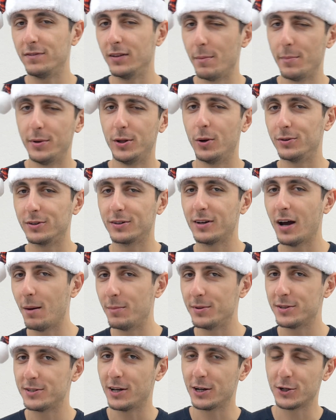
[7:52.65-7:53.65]
Let me know in the
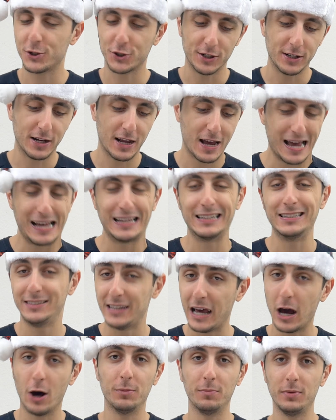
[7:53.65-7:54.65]
comment section down